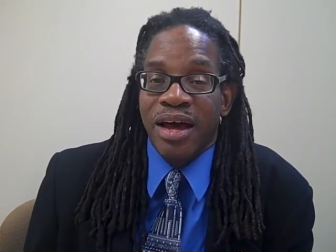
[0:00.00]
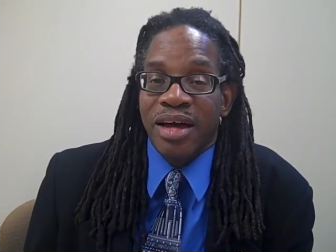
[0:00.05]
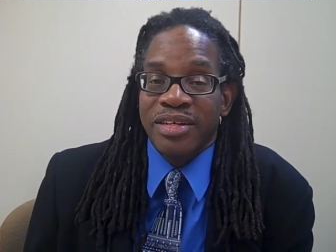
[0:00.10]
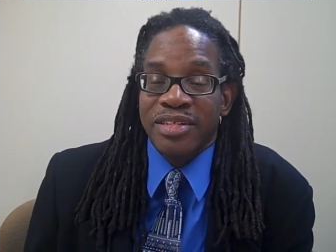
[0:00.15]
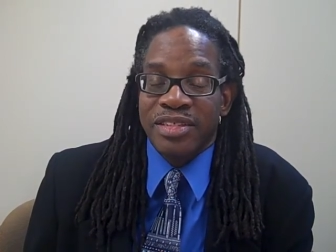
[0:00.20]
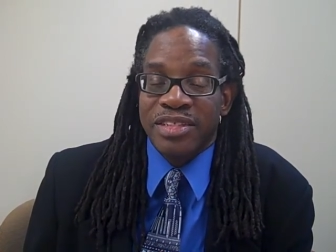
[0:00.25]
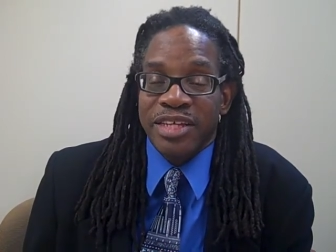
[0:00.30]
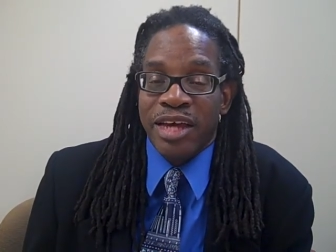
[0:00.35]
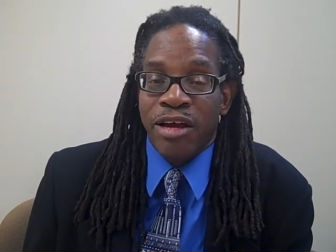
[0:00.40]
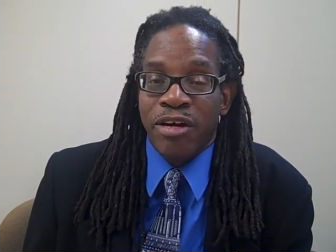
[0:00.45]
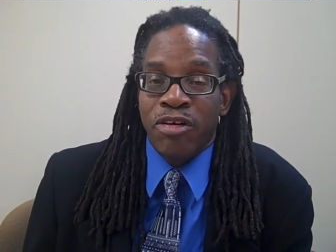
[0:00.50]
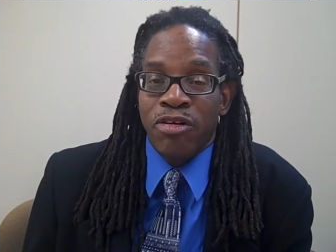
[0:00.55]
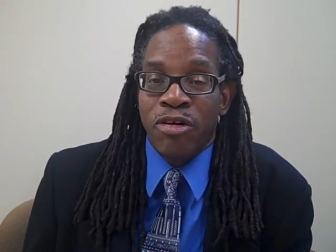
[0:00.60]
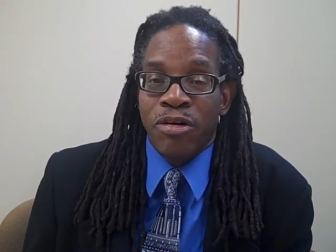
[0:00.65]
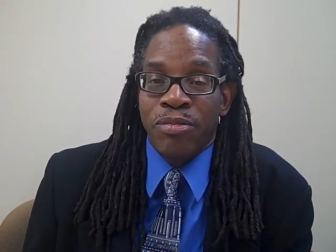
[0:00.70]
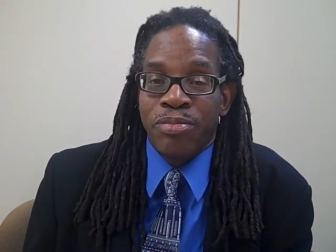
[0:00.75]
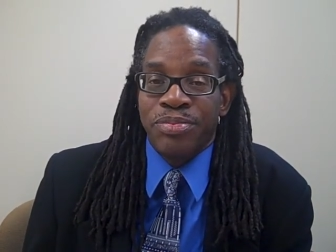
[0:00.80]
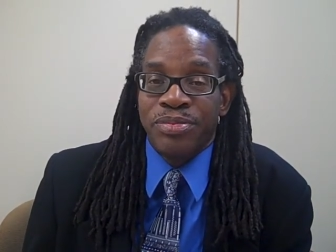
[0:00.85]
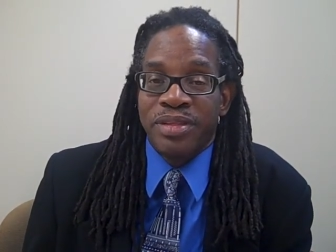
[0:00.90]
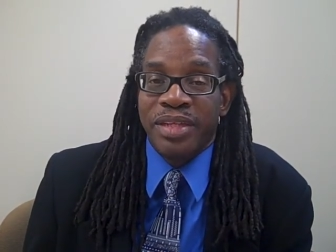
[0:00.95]
it's our
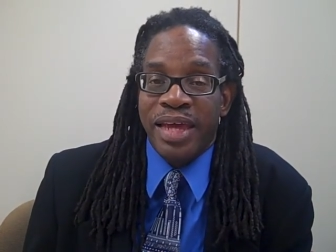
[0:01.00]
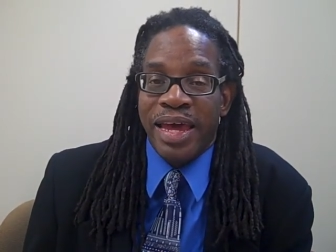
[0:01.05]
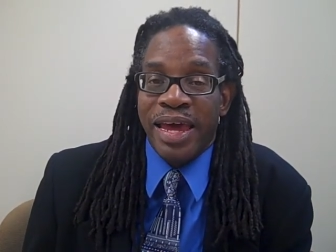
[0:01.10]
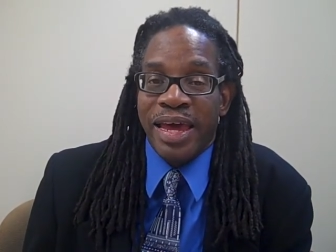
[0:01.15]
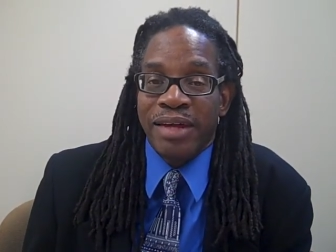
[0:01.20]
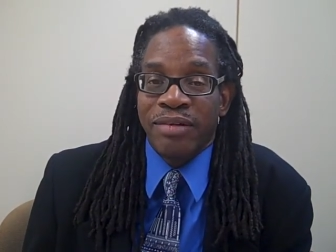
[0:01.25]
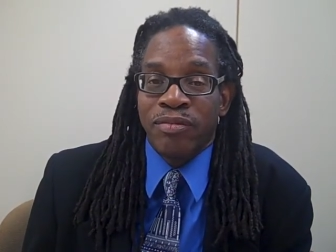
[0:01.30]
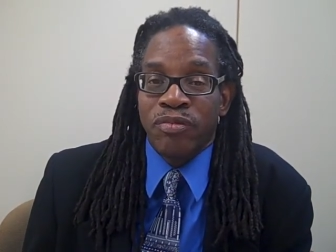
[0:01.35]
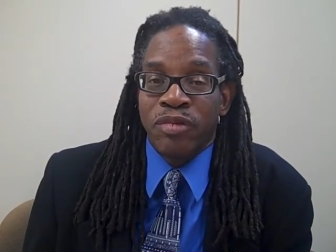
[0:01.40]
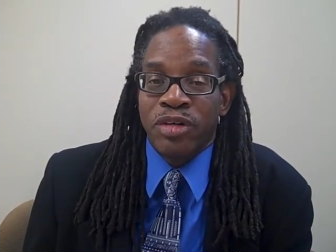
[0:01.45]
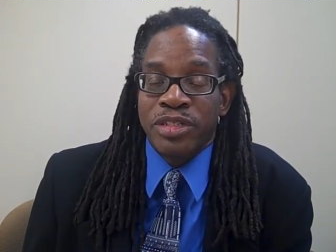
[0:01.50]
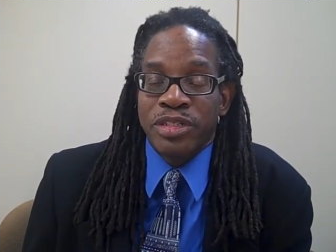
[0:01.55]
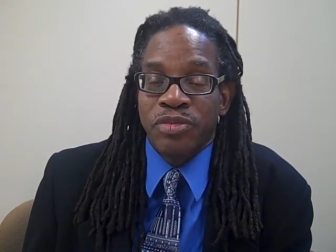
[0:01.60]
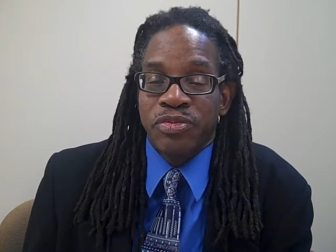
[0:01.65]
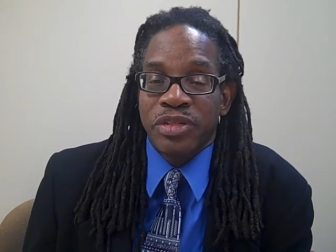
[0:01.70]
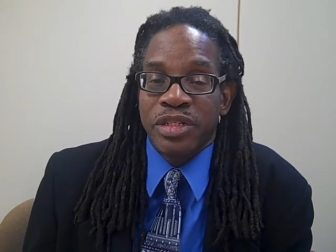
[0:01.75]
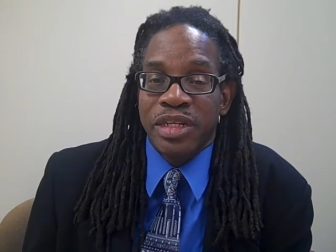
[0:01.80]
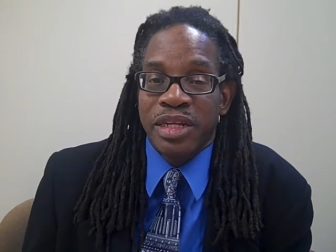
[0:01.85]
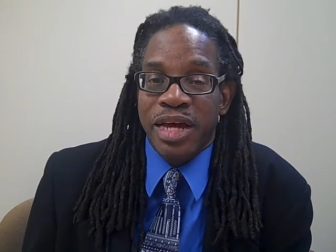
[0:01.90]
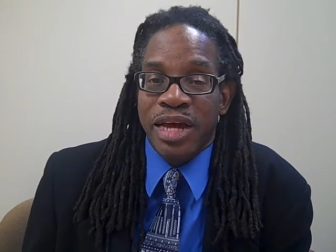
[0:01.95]
hope that once
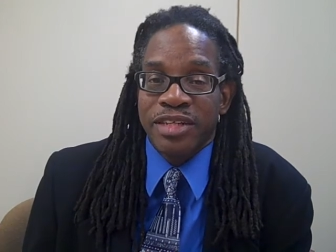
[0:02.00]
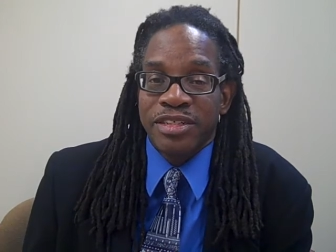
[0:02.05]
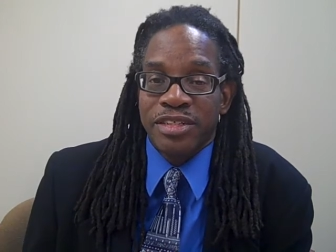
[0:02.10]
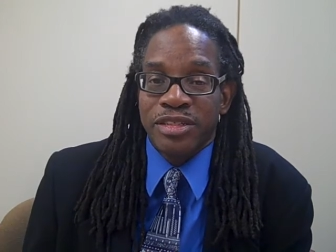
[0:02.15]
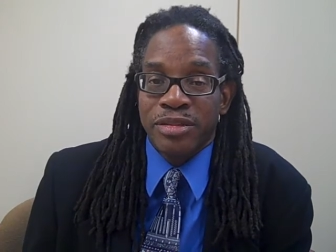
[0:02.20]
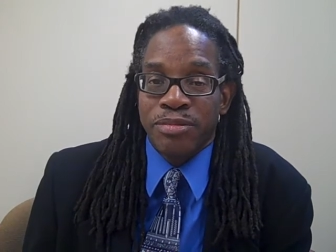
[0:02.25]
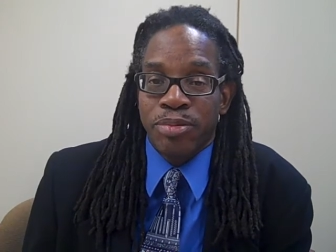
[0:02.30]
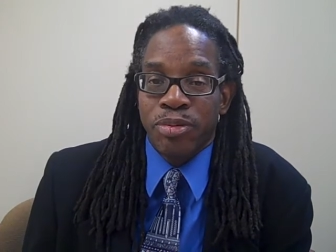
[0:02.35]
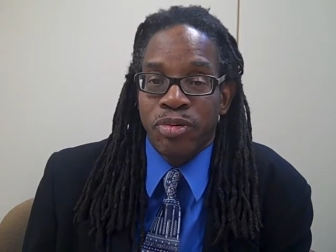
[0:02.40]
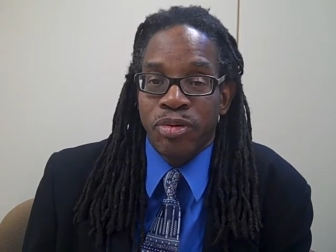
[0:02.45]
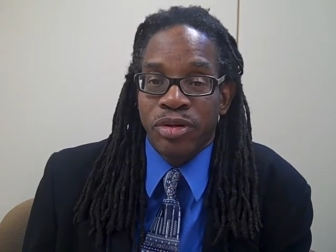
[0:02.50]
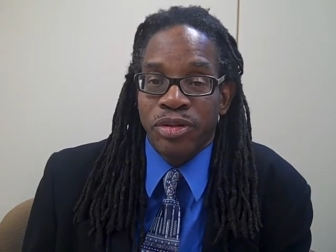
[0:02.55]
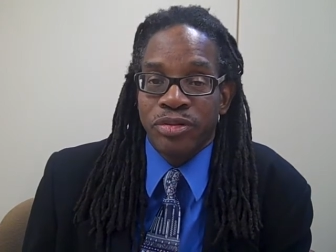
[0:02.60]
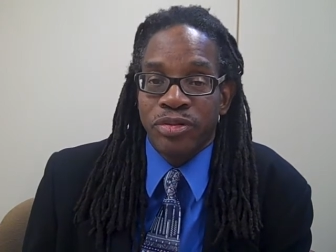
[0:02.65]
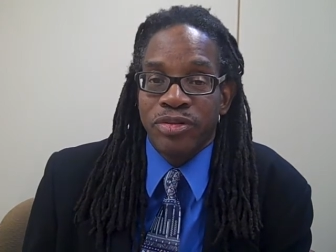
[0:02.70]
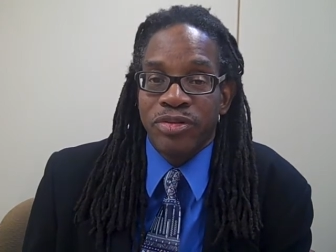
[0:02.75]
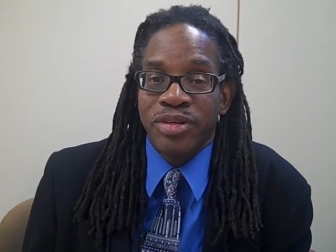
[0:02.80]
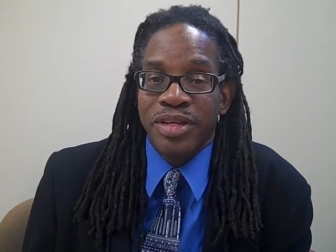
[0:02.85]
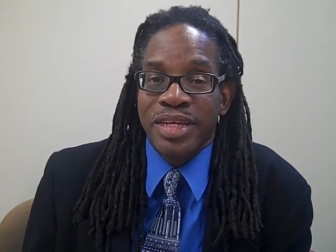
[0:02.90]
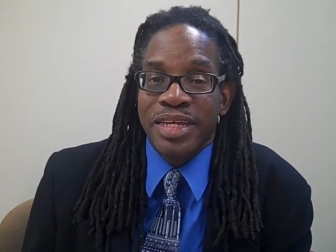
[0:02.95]
we launch the portal,